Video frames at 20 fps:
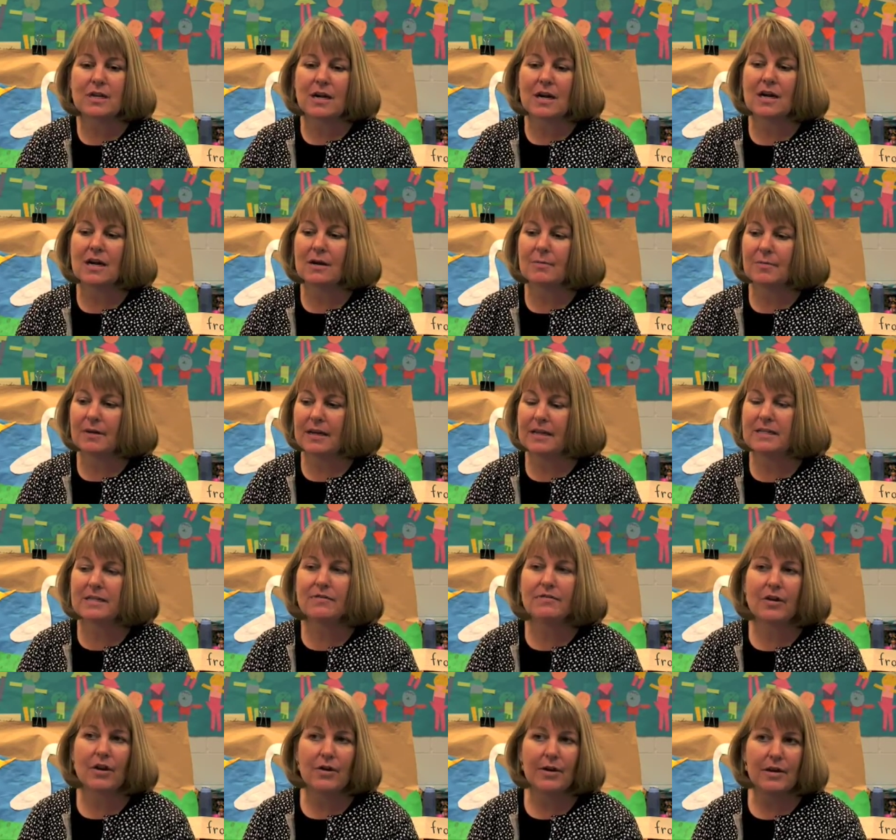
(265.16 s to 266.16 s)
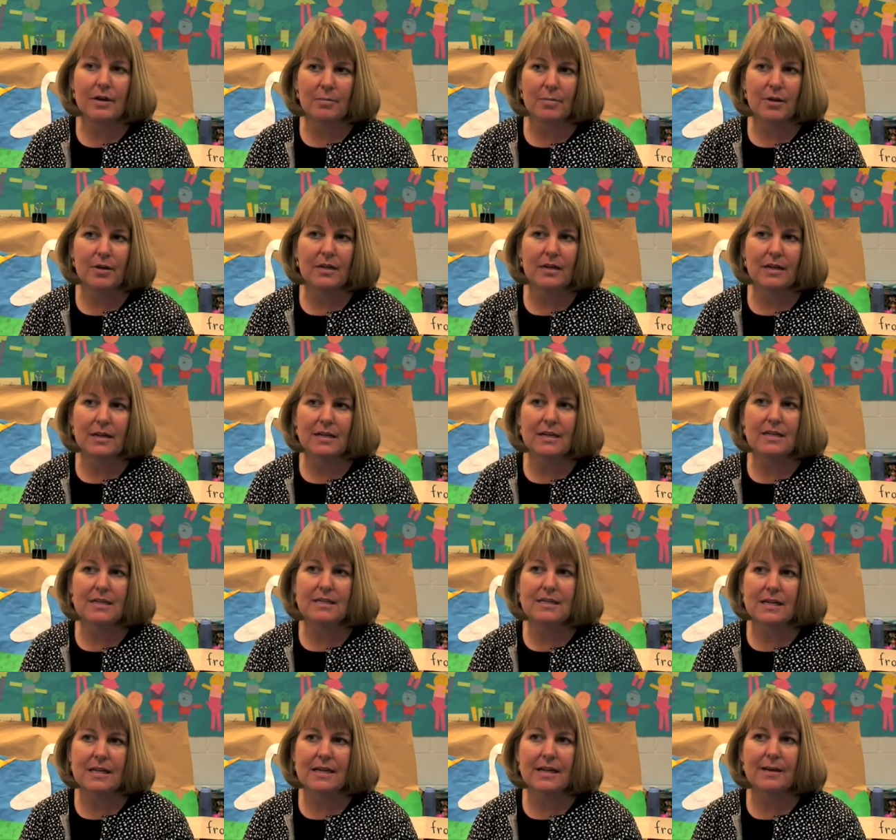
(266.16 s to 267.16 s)
um, kids of varying abilities
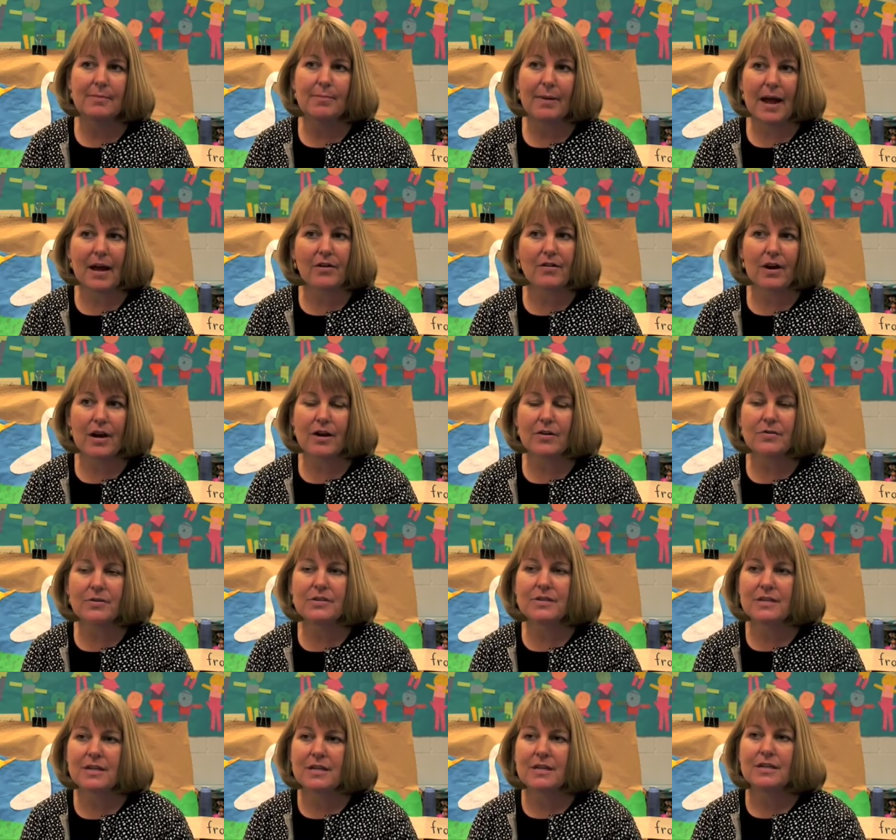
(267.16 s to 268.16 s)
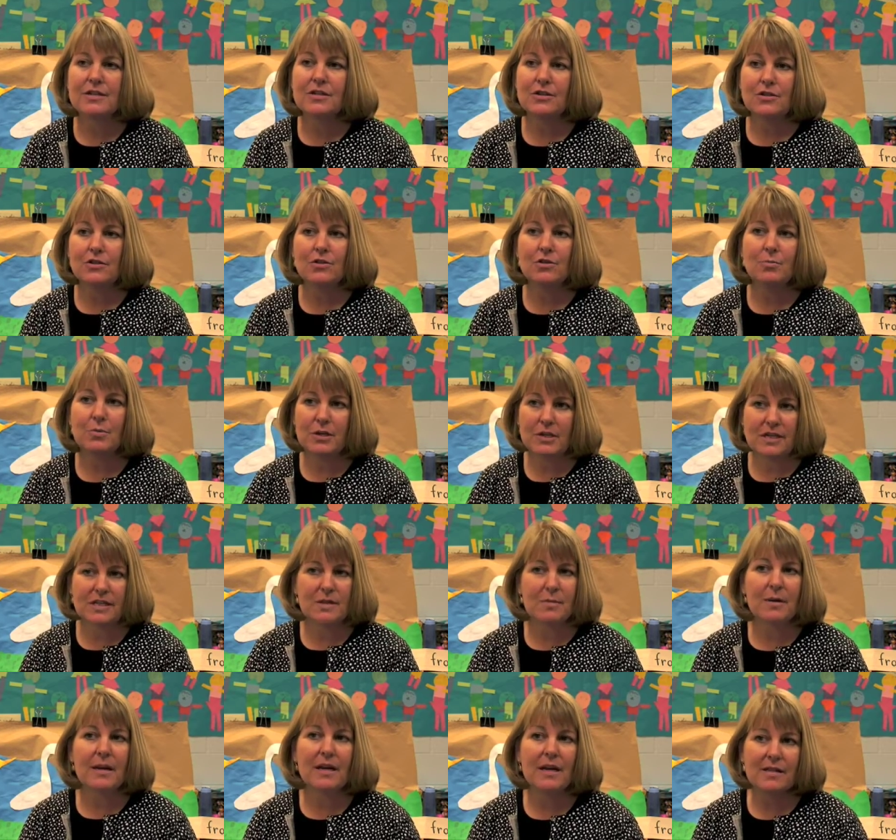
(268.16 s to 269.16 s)
and backgrounds to
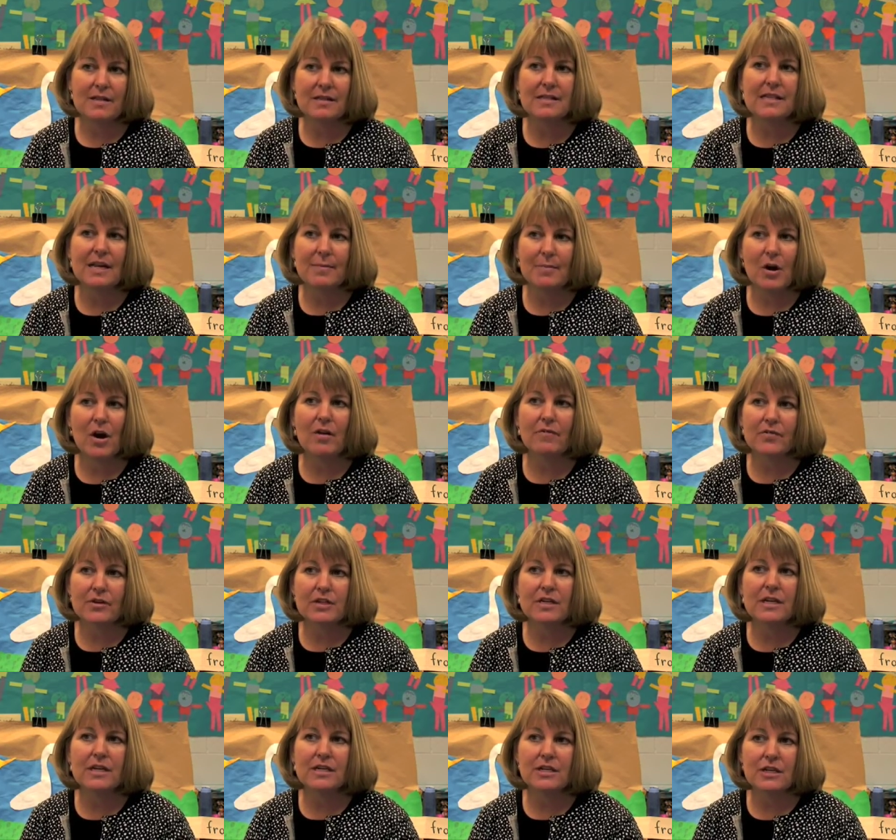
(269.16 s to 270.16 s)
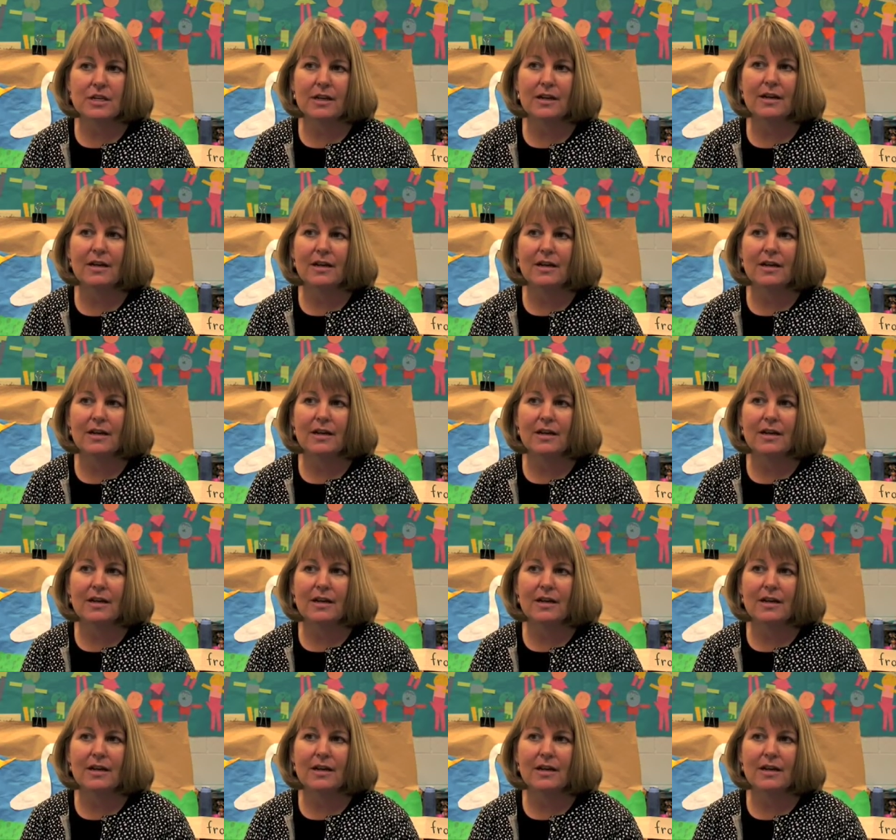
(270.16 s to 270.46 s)
participate in the same conversation.